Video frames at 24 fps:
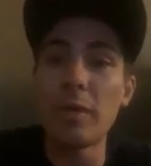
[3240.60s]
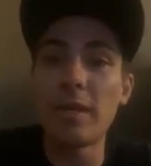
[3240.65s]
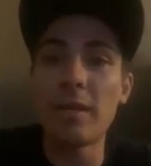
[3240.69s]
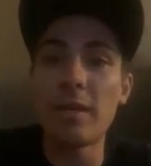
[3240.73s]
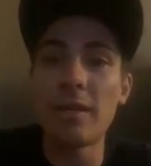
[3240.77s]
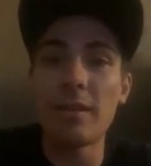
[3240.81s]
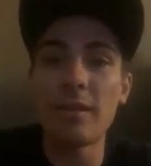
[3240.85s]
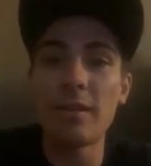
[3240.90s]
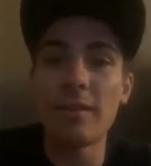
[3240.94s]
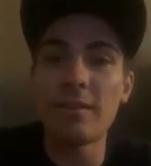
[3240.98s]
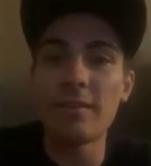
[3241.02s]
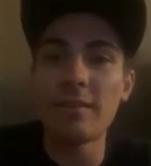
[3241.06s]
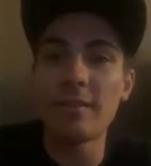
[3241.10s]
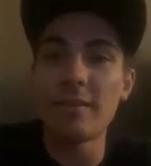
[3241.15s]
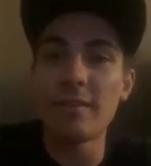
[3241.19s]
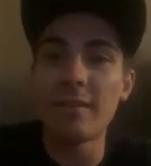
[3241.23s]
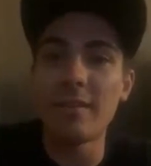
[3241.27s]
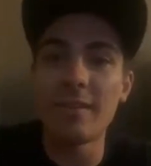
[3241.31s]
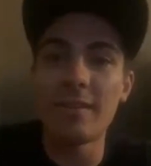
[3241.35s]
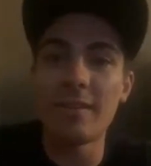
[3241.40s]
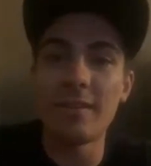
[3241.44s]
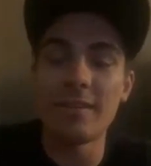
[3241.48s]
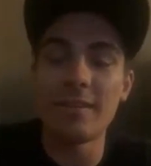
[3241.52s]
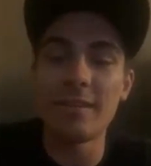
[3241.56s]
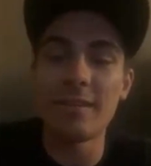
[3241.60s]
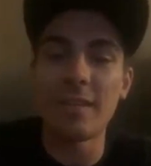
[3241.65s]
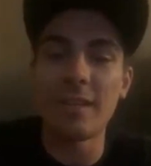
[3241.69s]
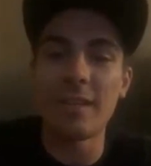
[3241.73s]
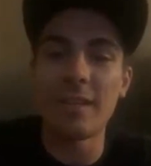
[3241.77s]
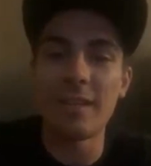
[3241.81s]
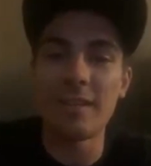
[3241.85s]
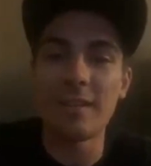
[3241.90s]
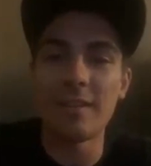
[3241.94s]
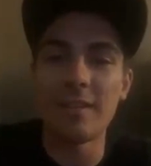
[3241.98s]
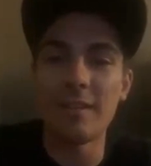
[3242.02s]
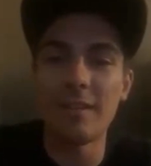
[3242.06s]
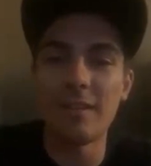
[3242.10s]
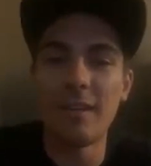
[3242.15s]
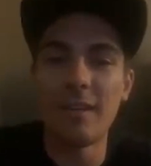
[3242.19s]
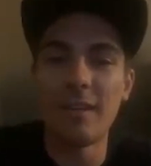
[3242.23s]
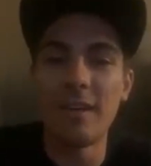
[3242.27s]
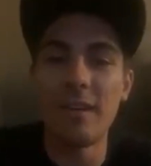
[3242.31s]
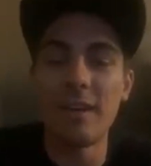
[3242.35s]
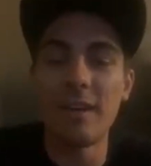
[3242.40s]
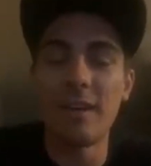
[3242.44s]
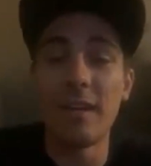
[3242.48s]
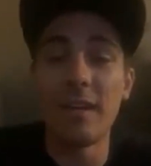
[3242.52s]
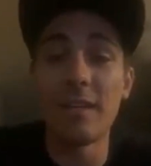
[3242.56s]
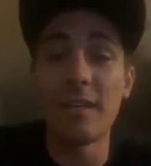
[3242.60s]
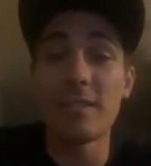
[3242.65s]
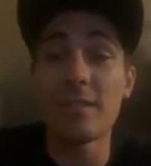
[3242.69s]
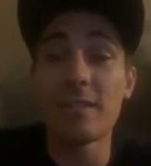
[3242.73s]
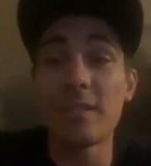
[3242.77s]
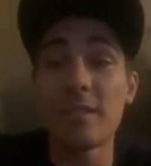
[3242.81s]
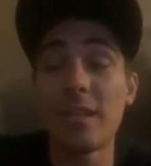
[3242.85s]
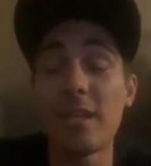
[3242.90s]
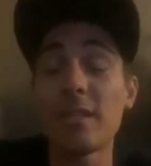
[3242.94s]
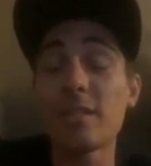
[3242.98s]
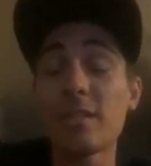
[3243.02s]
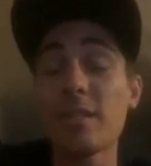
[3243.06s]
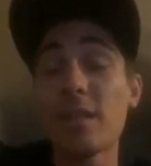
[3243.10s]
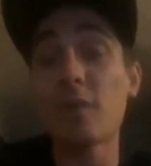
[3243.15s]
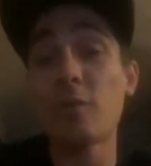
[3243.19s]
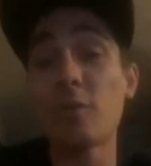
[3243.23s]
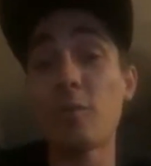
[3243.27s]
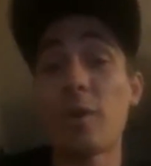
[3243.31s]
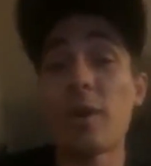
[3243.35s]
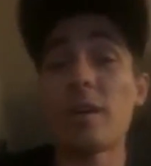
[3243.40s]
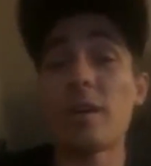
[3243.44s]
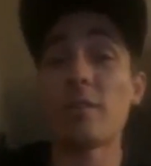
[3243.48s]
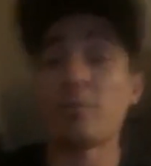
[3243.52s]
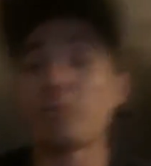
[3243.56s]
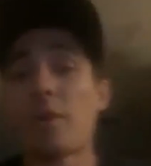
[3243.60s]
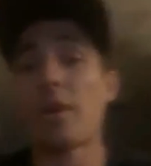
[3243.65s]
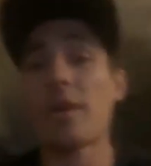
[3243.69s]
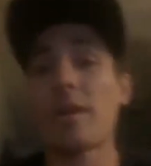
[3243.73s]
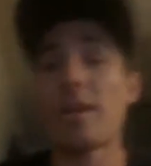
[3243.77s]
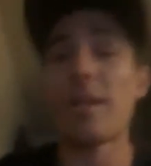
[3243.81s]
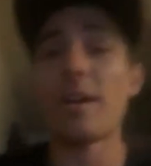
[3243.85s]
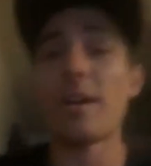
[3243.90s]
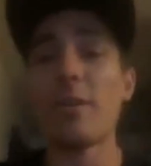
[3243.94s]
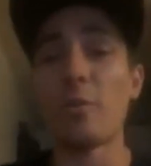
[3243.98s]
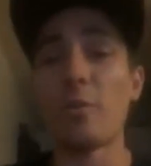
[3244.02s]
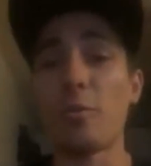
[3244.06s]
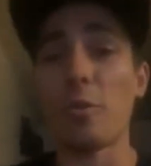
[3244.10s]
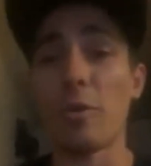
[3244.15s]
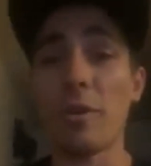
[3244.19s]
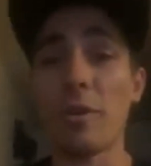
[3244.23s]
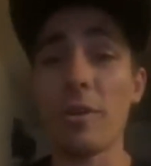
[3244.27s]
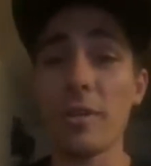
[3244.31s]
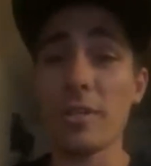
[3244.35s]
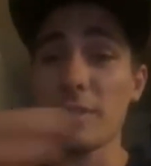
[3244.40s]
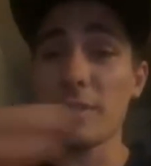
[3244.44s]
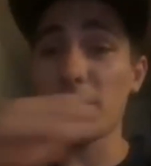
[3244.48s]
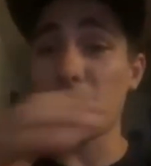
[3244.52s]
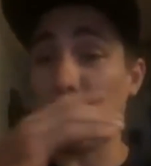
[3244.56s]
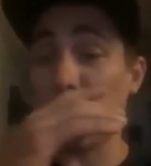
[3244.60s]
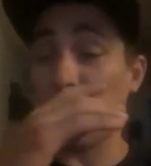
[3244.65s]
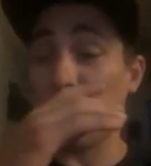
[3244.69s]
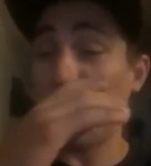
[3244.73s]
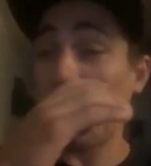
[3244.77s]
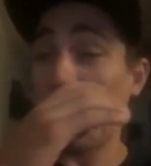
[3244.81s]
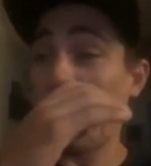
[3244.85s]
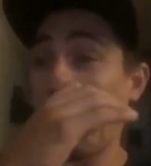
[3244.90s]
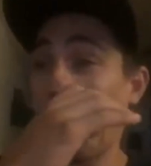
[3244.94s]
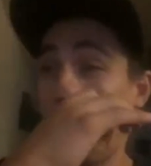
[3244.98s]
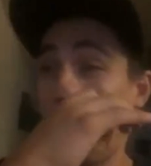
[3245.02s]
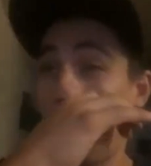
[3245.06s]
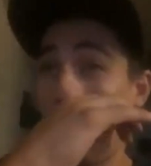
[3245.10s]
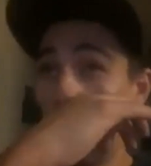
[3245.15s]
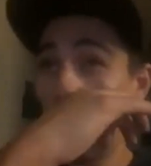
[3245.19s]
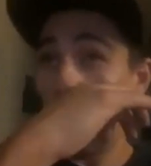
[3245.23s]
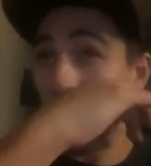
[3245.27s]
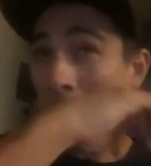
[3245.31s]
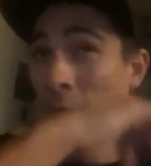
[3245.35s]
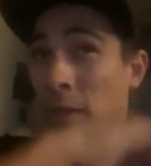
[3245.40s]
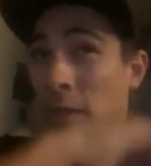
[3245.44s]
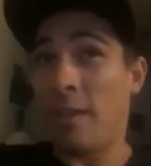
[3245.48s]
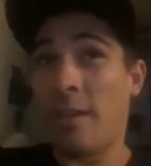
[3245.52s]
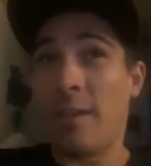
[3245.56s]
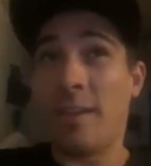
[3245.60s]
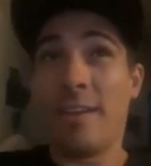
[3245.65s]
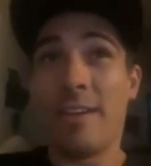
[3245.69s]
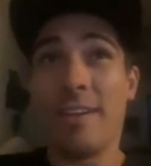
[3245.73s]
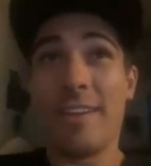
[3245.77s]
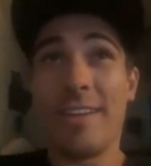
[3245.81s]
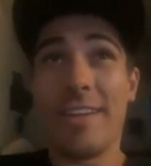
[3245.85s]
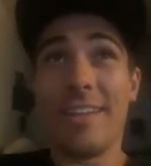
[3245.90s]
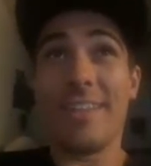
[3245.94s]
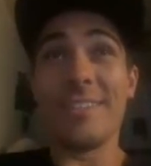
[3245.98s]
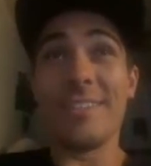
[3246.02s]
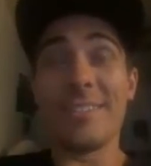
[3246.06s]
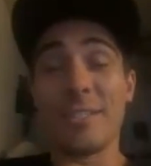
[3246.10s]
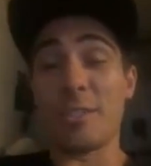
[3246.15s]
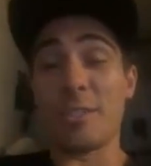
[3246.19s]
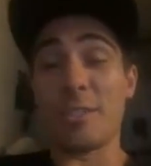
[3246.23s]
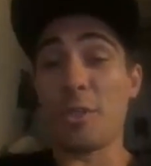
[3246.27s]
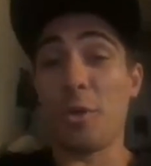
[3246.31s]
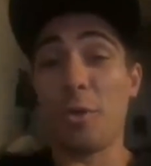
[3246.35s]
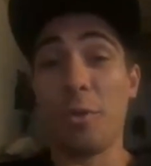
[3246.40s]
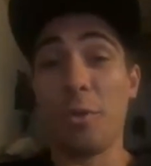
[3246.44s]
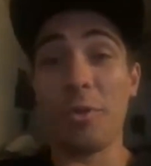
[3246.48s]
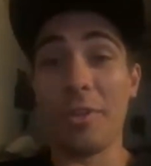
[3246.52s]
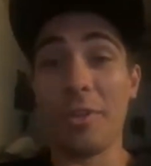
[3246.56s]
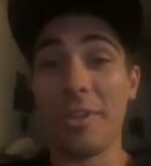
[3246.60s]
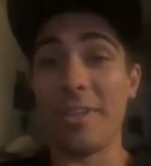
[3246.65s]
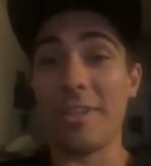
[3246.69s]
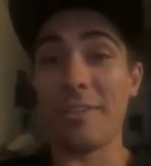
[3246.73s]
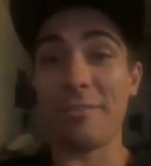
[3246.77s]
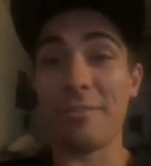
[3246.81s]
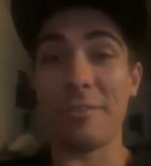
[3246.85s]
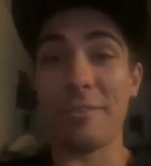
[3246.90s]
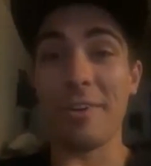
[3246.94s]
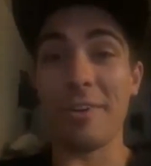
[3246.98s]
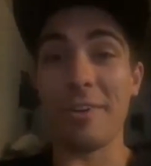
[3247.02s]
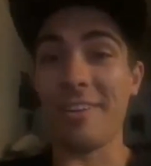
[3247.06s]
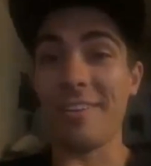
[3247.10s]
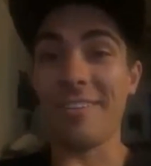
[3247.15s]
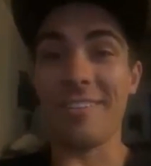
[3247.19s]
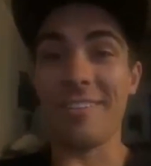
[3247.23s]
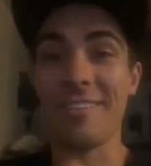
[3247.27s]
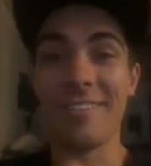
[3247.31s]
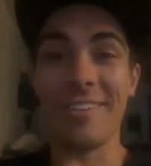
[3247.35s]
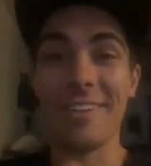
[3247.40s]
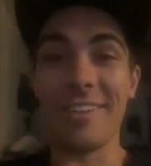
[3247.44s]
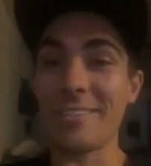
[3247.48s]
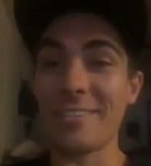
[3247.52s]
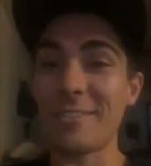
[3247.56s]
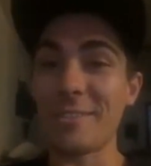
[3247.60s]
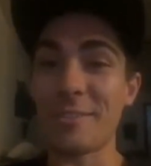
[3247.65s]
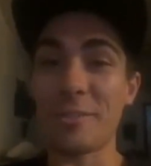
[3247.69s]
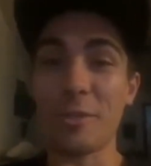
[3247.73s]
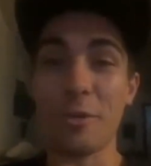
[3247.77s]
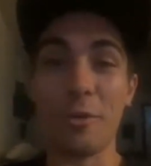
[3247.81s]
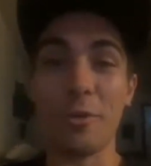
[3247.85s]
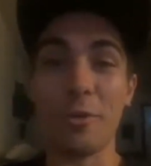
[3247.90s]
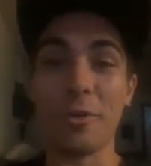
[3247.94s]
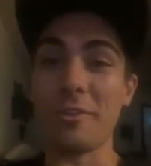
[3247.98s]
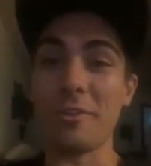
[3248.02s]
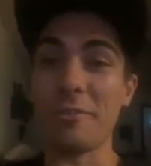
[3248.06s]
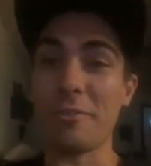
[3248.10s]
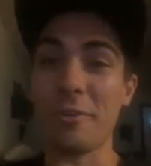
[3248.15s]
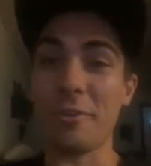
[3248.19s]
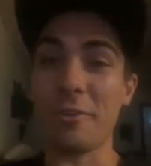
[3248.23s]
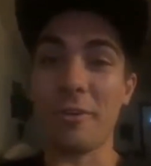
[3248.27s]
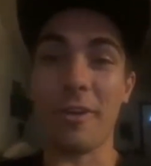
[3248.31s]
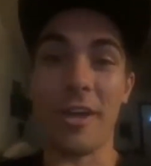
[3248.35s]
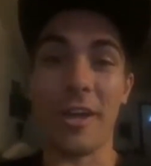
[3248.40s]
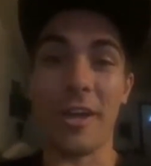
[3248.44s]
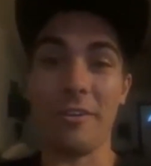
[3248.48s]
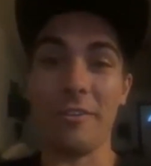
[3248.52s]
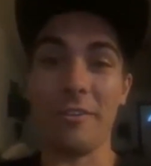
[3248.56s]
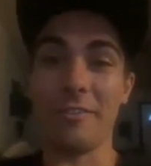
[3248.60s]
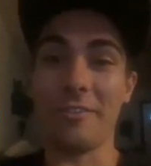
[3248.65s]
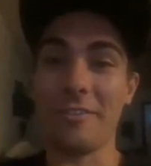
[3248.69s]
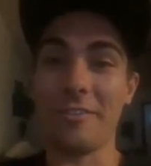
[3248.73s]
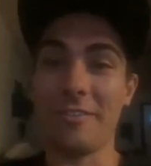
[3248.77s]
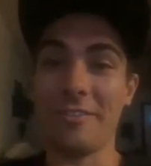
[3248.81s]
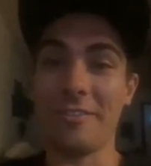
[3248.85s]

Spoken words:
in, like it's kind of wild right now. It works. Like it's a totally different crowd